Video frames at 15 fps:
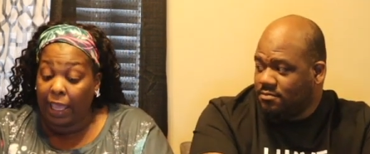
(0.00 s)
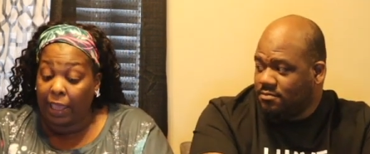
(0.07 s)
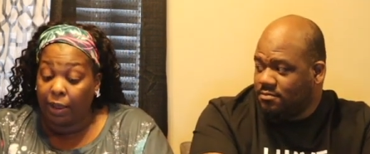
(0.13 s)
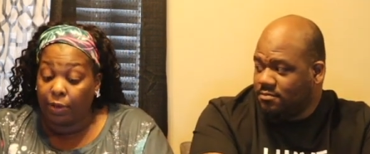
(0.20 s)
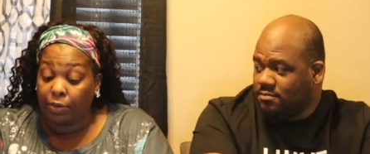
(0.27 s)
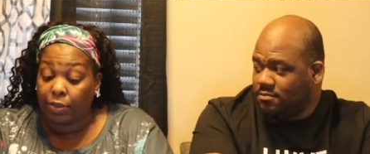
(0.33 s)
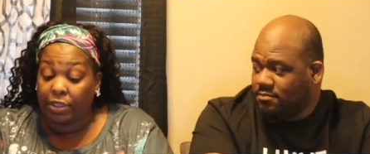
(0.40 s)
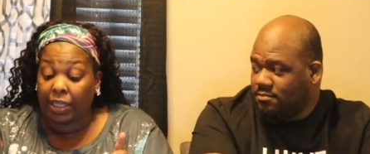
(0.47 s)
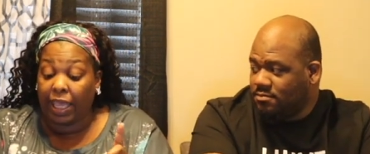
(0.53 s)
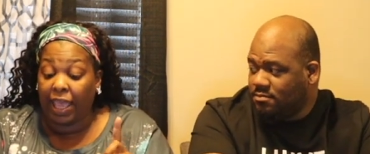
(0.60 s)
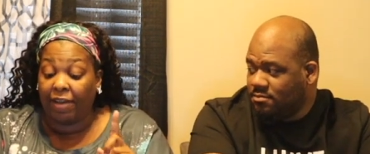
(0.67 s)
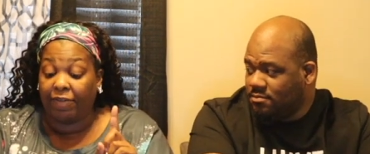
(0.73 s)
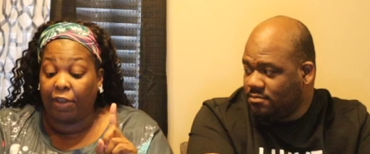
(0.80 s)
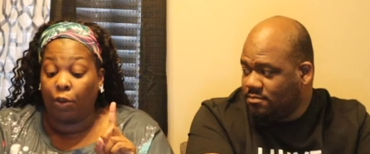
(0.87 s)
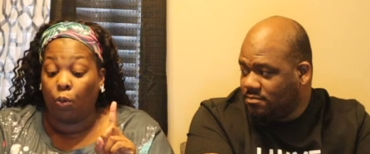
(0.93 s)
Speaker 1: sounds to
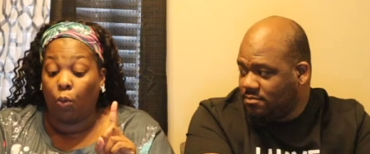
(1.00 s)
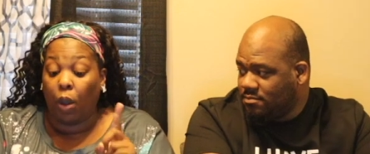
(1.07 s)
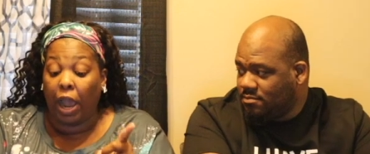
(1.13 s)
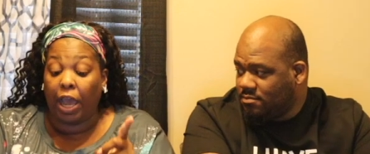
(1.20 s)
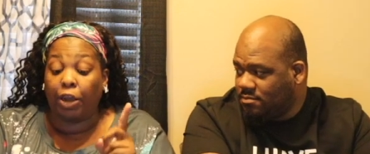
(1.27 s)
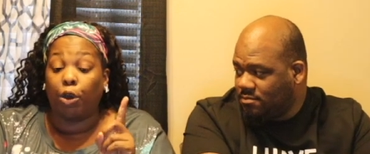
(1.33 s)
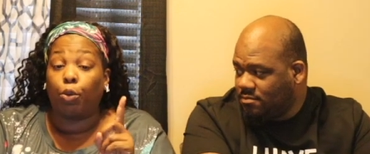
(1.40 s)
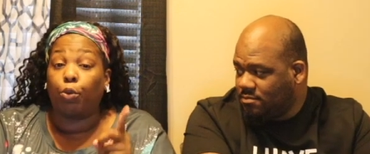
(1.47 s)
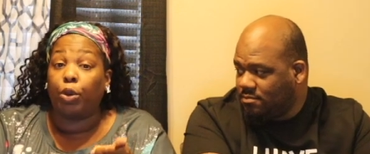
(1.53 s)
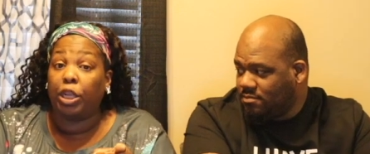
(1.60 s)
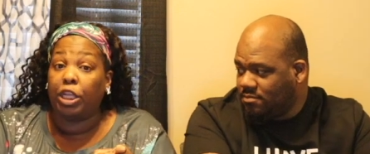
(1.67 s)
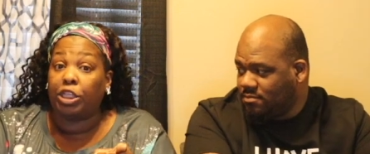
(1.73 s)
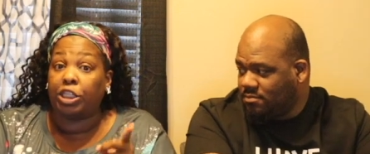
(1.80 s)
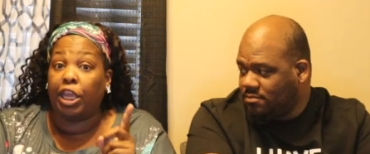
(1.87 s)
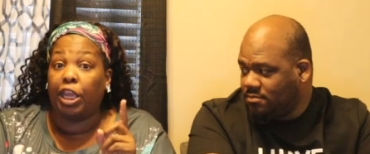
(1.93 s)
have a wider
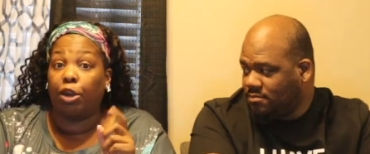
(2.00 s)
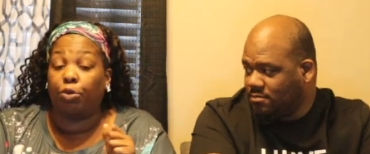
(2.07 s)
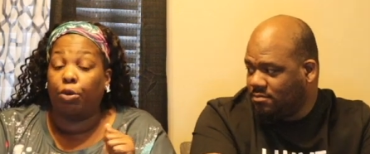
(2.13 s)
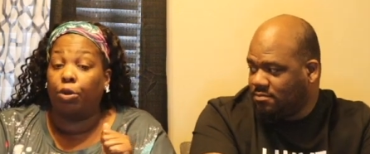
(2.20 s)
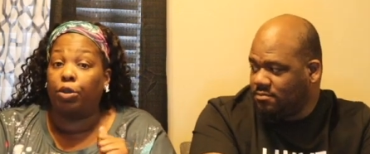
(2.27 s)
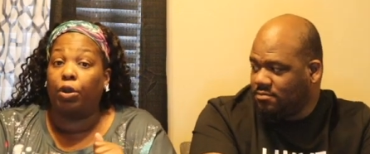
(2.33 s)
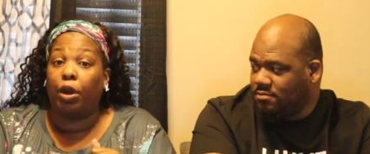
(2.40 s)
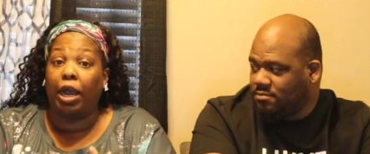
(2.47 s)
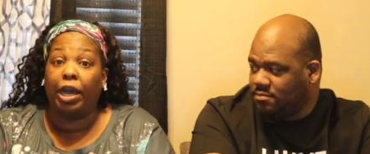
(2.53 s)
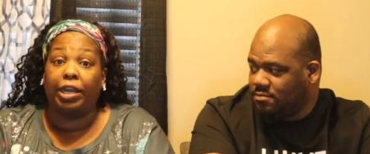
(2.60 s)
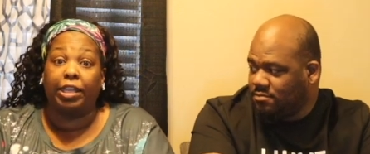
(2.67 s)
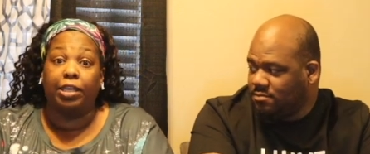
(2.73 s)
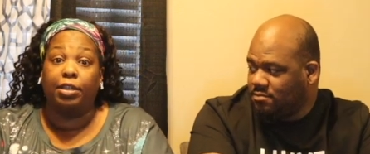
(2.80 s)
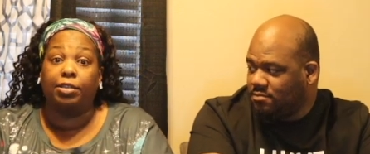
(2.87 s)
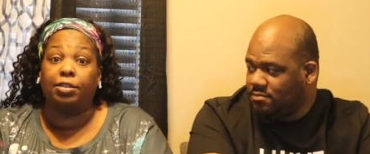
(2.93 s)
reach and grow your
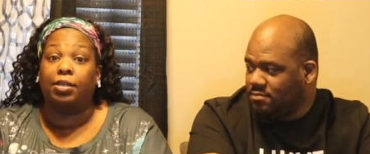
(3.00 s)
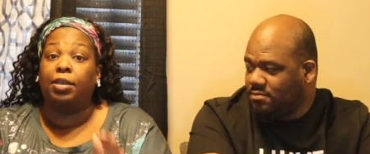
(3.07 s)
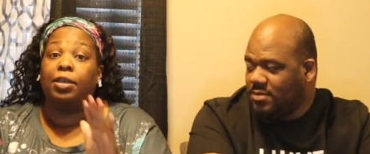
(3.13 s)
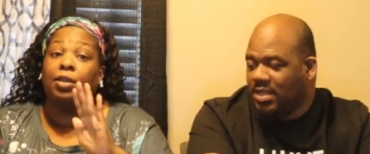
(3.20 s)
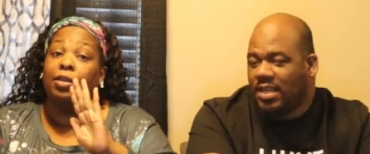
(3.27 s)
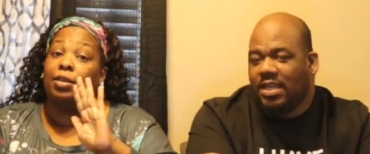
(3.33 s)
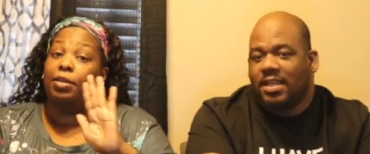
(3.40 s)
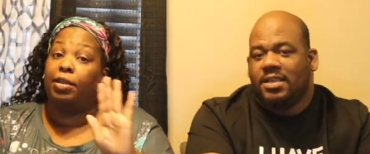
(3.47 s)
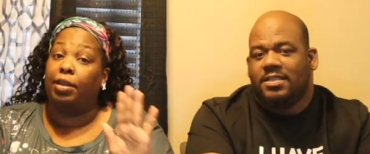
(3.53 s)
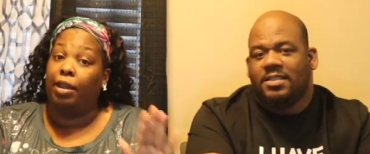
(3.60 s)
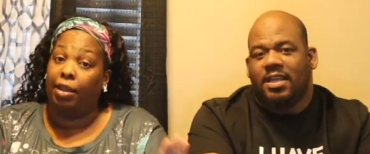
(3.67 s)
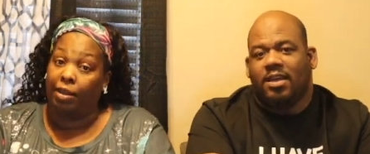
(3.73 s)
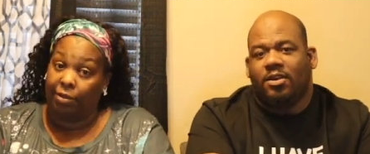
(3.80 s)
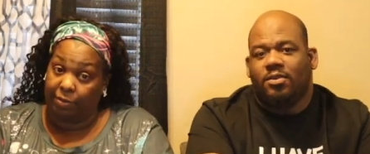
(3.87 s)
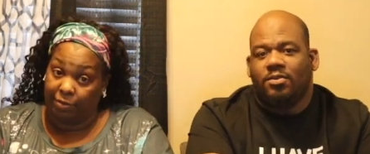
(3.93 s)
audience.
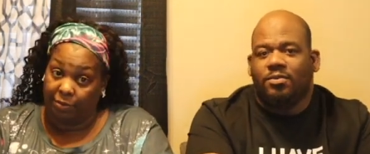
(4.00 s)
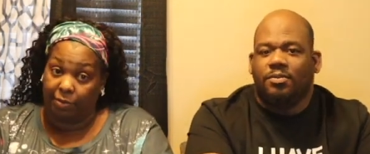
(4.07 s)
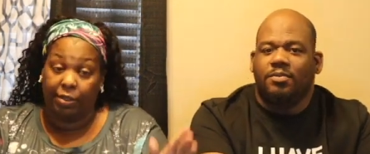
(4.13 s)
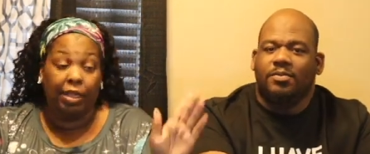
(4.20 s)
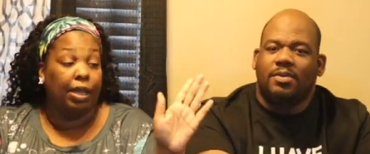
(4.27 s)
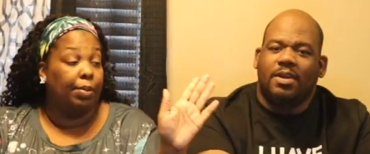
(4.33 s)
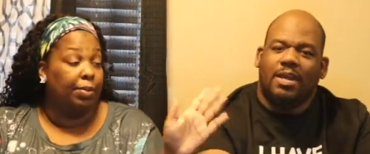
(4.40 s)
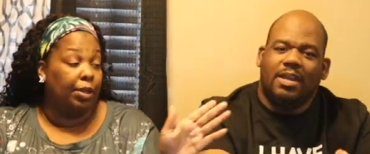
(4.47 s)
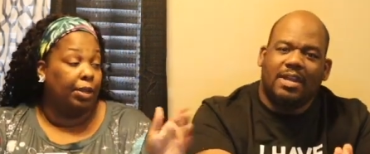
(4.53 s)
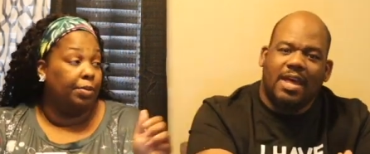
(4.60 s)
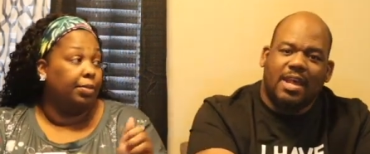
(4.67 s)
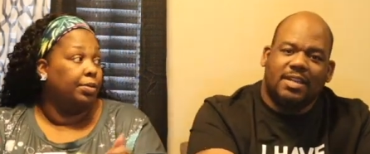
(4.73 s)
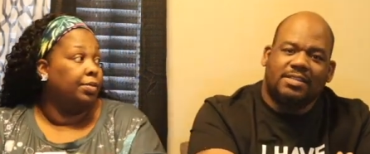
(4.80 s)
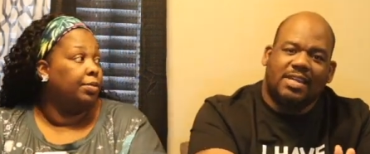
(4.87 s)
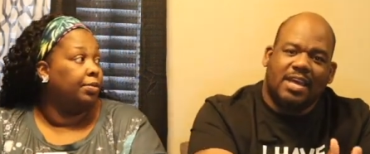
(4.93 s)
So yeah, a
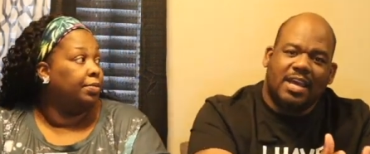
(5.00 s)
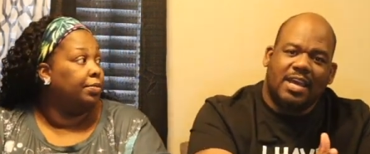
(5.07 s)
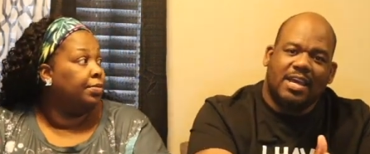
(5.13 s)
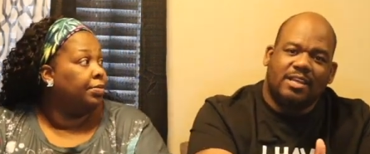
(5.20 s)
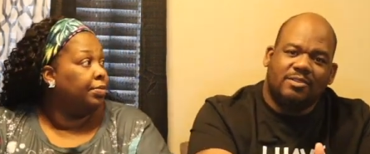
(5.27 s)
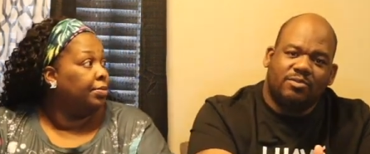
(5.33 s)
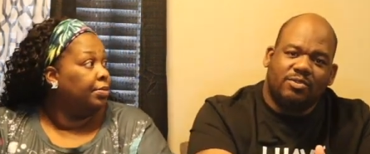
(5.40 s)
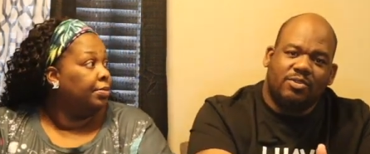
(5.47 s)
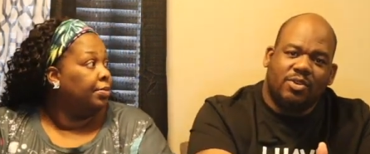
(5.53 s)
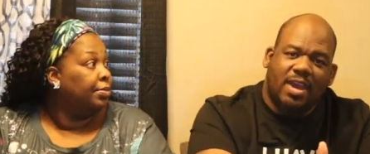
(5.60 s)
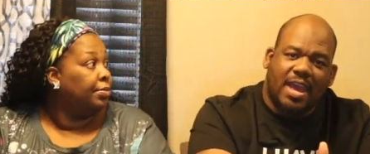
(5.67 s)
lot
Speaker 2: of times when you